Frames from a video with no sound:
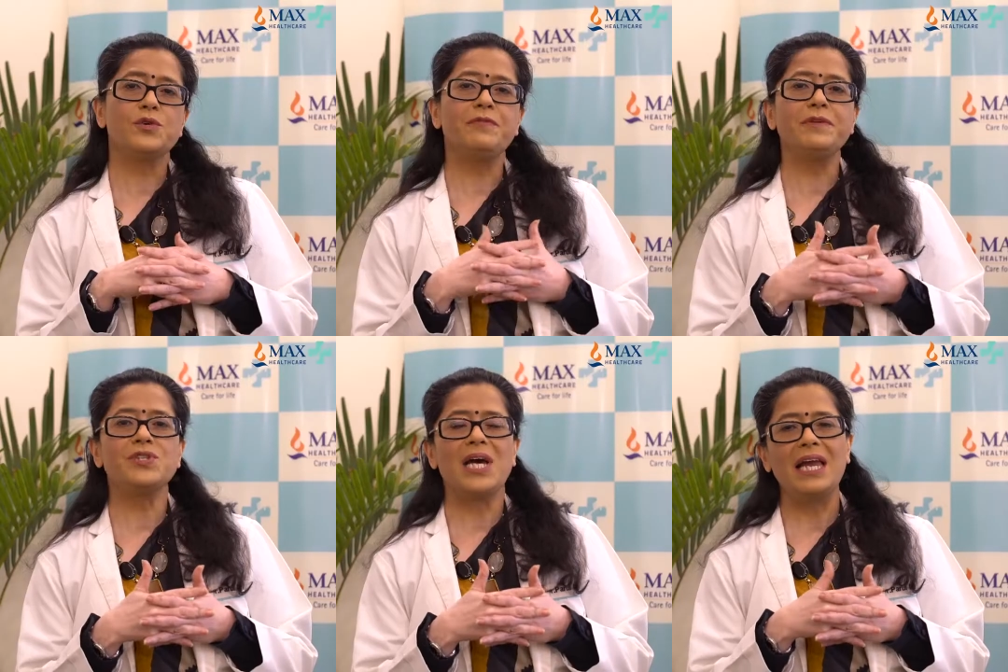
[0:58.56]
if
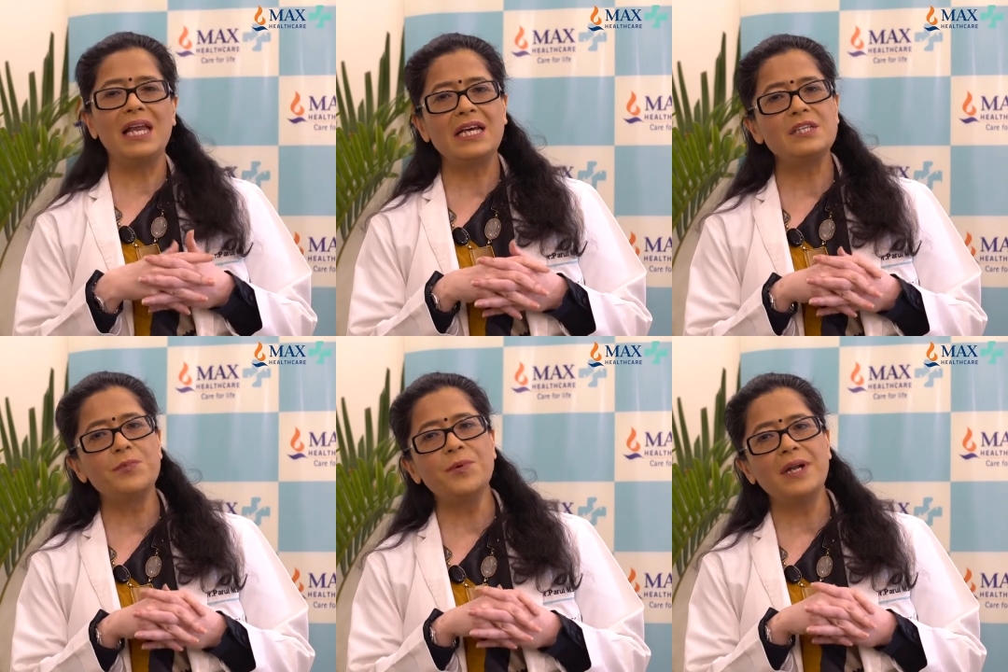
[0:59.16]
a child
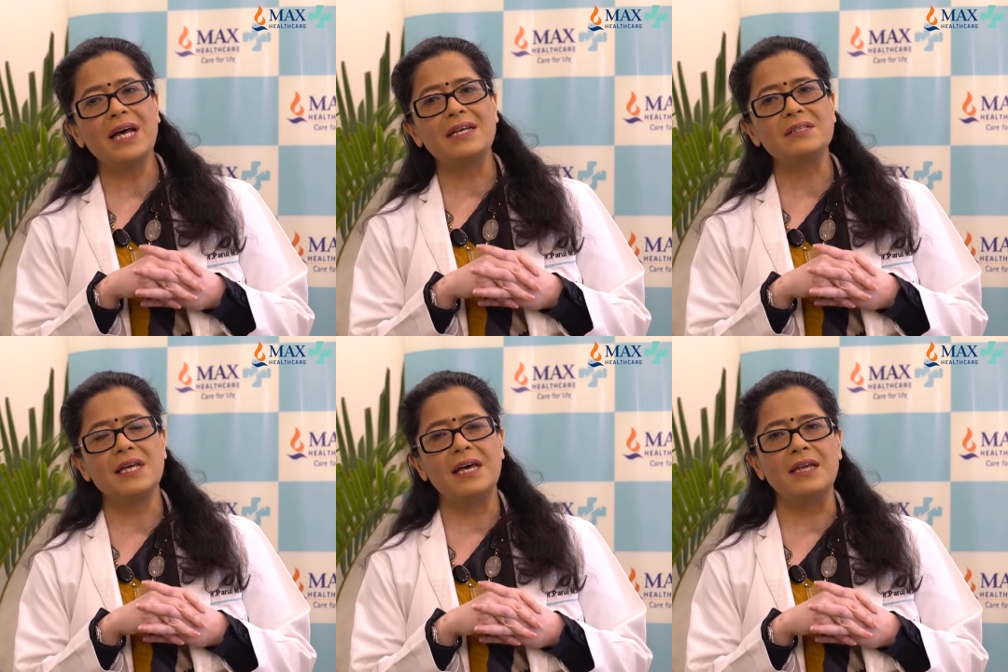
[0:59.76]
has poor
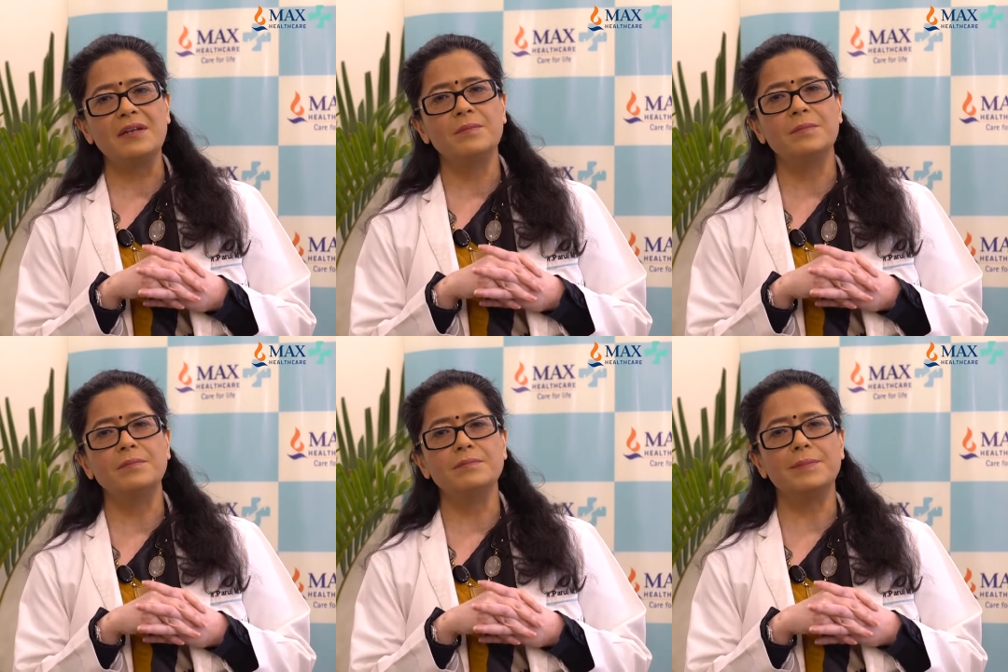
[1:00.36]
eyesight,
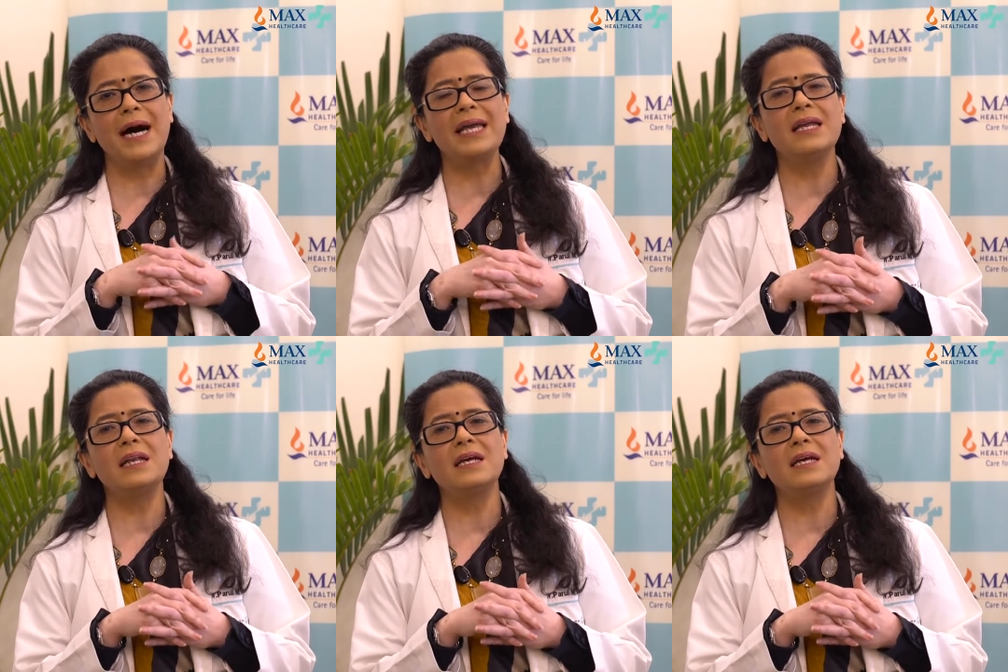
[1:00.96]
by and